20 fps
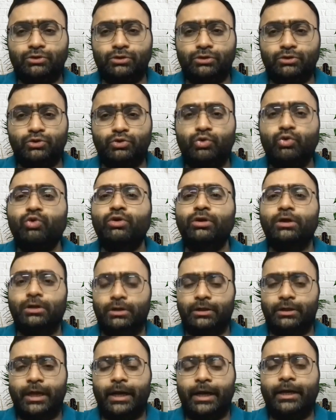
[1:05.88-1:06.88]
school,
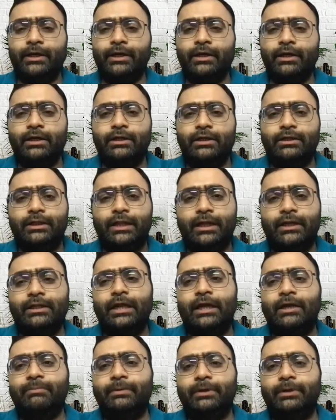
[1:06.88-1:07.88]
right, then
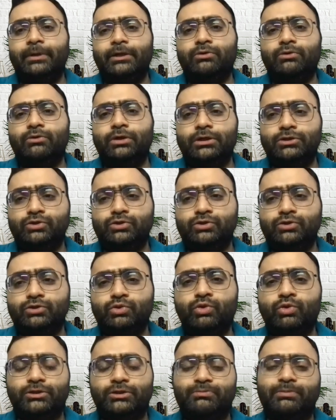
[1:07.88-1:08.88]
that particular
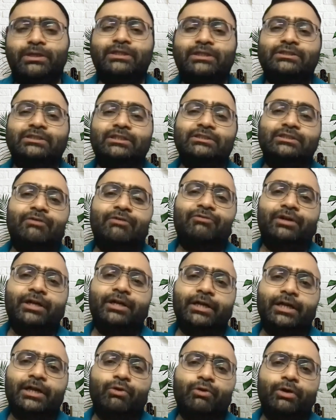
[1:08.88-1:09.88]
school spends is
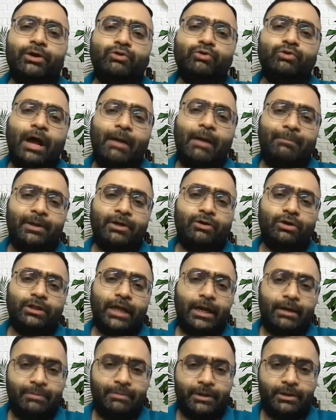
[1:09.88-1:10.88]
definitely going to happen on
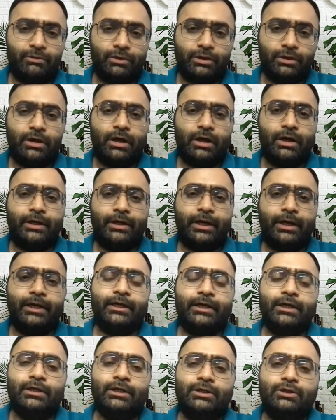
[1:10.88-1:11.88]
that particular card, right?
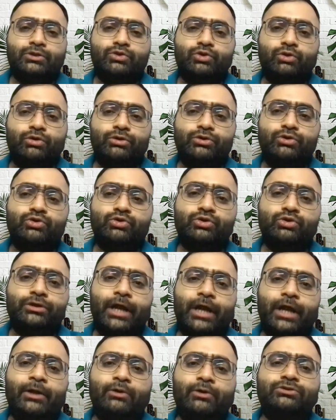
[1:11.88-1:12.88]
So you should
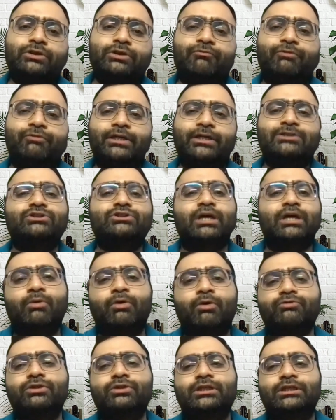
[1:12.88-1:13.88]
try to subvent some
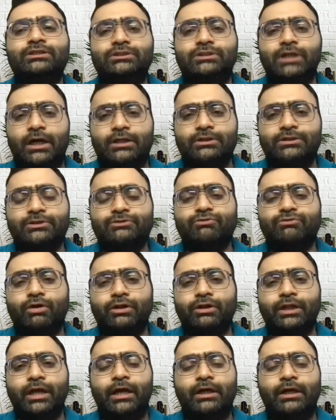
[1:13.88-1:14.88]
of these charges for
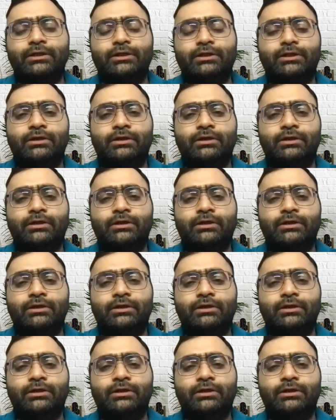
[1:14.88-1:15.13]
that